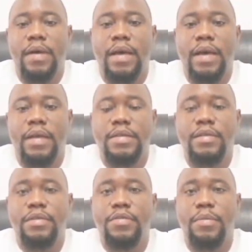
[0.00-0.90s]
I
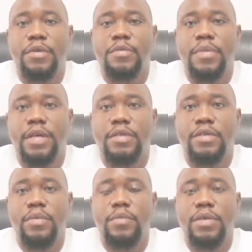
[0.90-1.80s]
did a 3-month
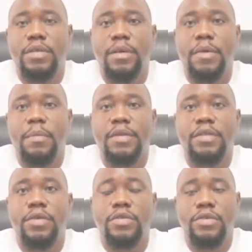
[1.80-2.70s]
practicum with
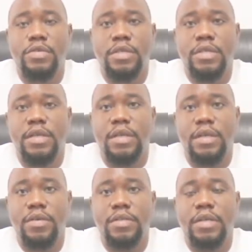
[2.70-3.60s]
MND Consulting in
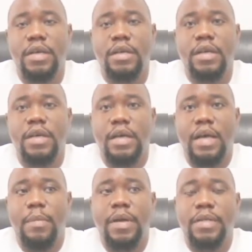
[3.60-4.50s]
Lagos here.
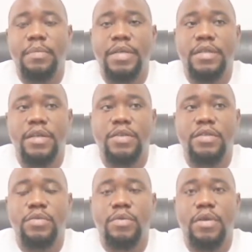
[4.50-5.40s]
I'm actually based in
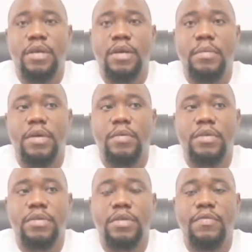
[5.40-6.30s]
Lagos as well. It
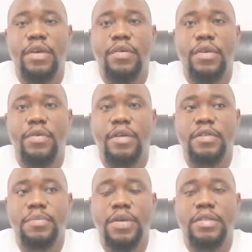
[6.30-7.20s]
was a very good
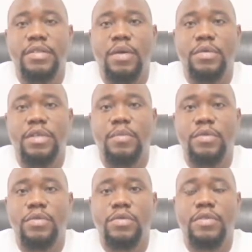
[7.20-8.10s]
experience. I was
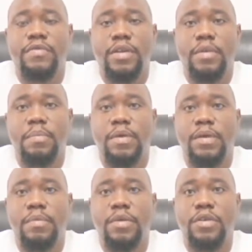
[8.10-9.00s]
able to develop
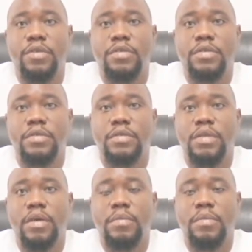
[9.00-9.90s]

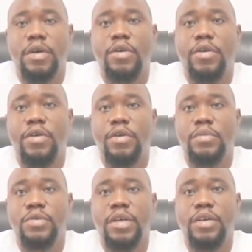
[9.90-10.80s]
a
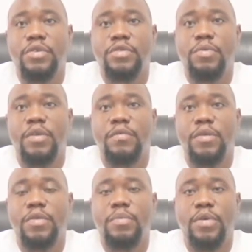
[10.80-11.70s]
curriculum to get youths more
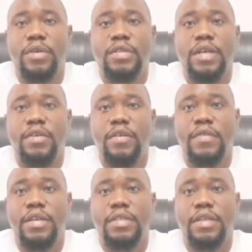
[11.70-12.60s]
involved in policy and
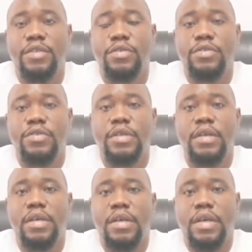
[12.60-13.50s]
governance and
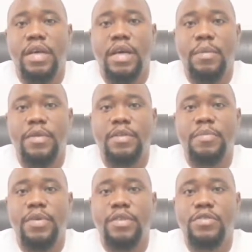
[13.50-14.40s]
industry. The
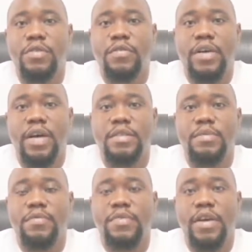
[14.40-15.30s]
experience so far has
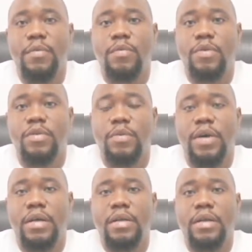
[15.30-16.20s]
been very worth the
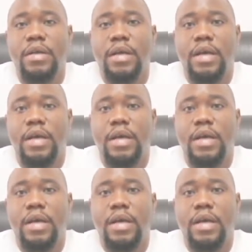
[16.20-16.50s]
while.